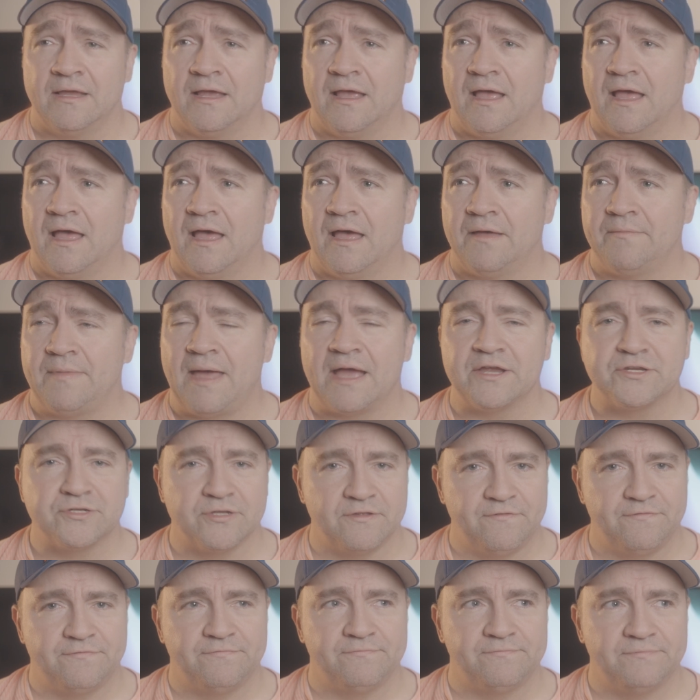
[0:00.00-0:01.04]

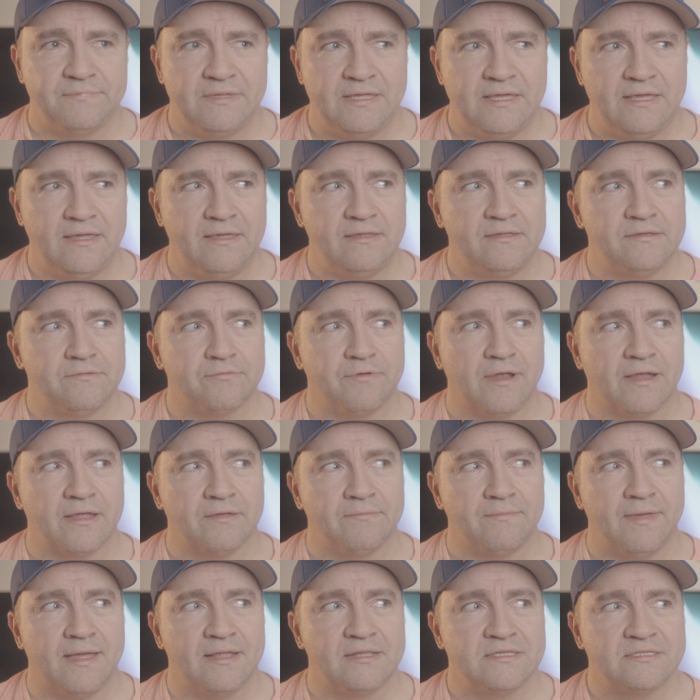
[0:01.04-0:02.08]
Actually, he
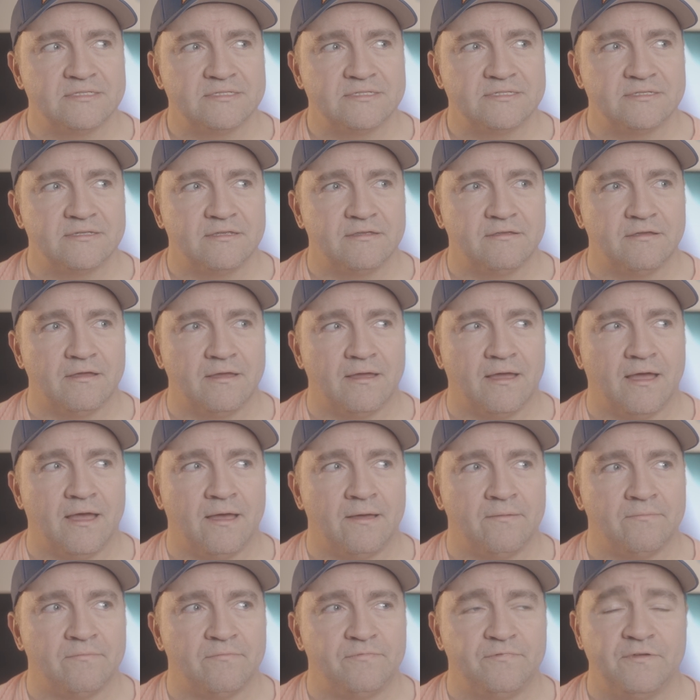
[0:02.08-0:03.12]
recommends
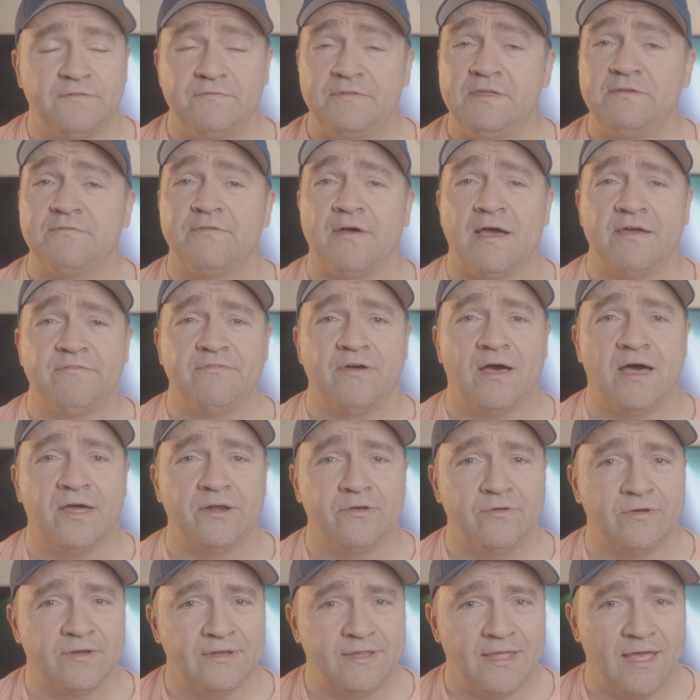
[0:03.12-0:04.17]

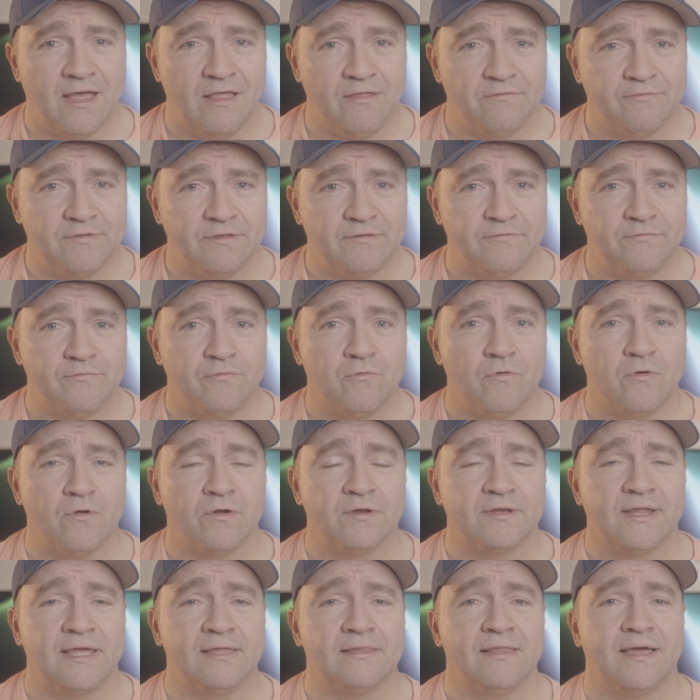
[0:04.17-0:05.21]
5500 Kelvin
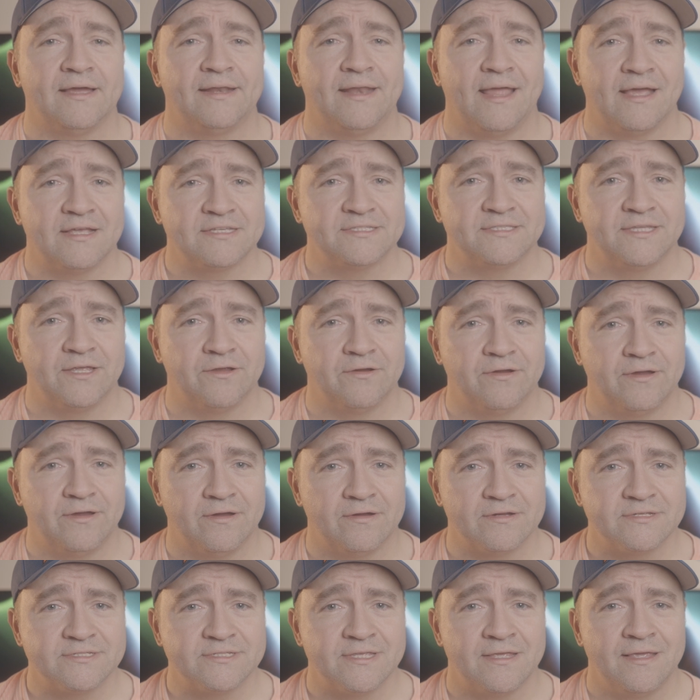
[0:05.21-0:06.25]
for daylight
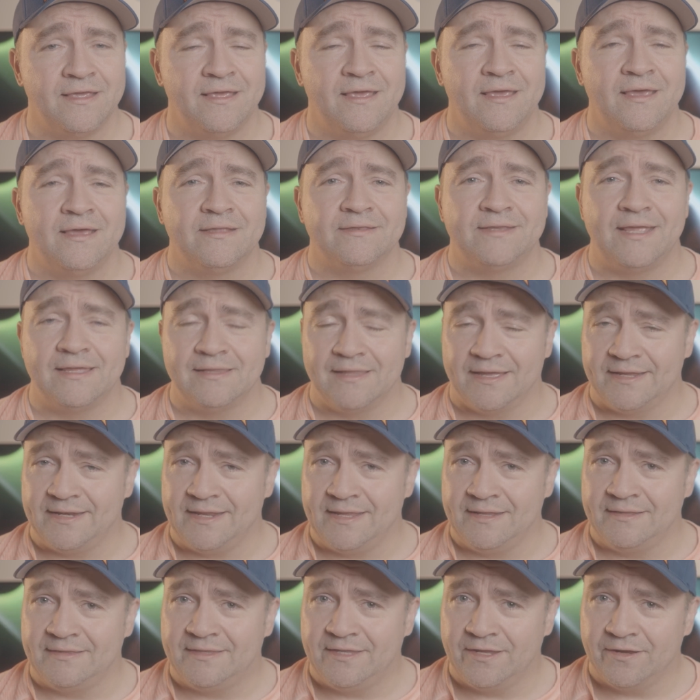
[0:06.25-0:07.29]
exteriors, daylight
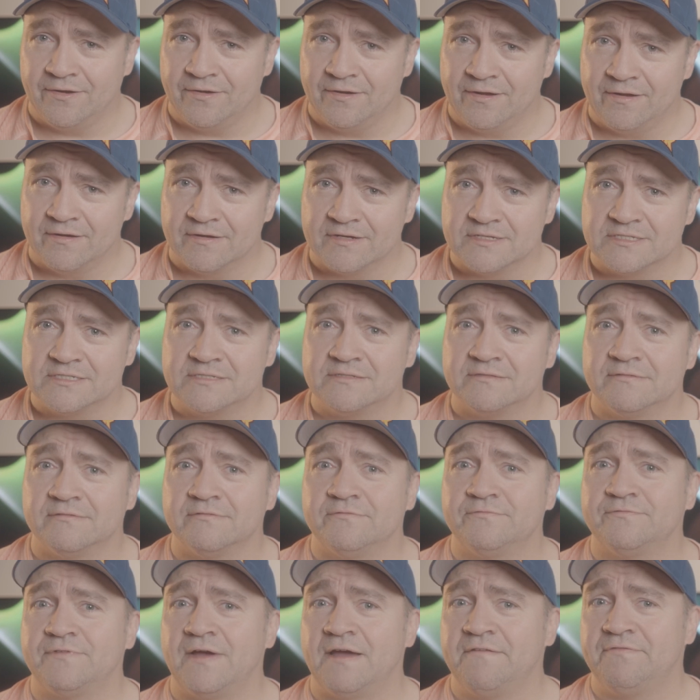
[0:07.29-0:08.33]
interiors
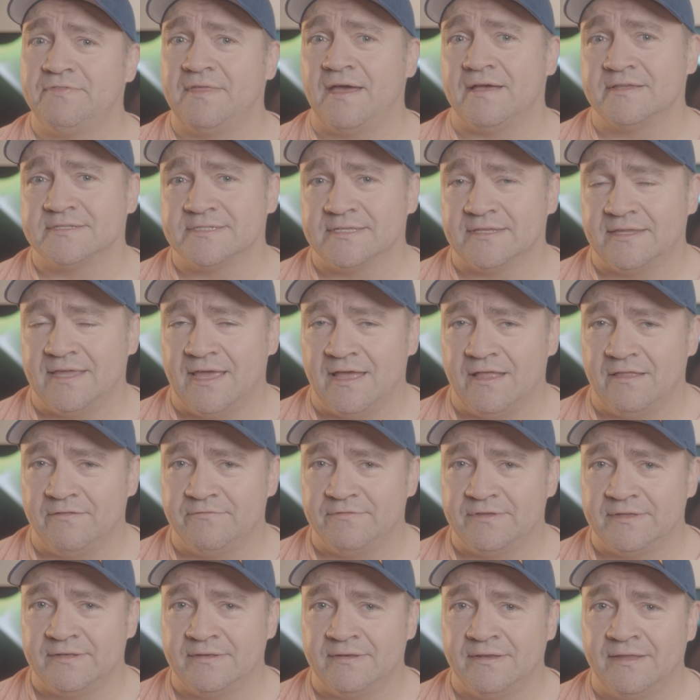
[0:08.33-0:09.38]
5000
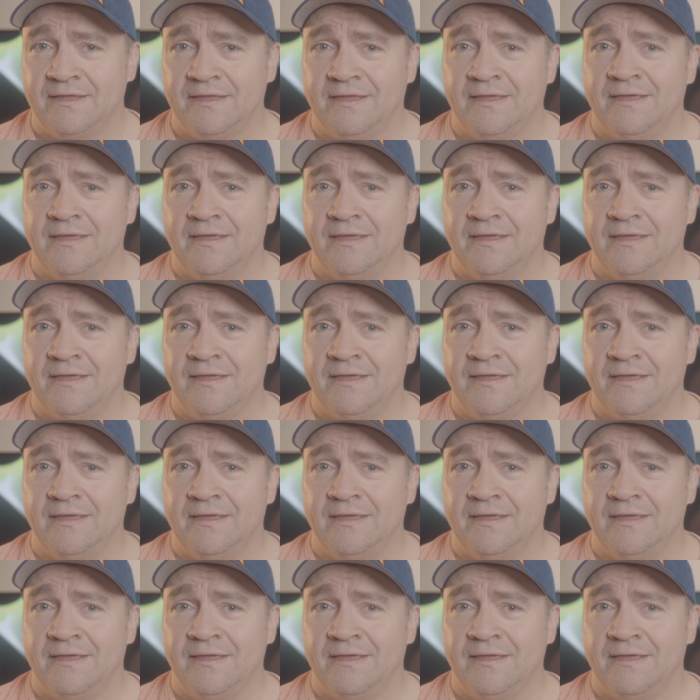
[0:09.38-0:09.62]
Kelvin,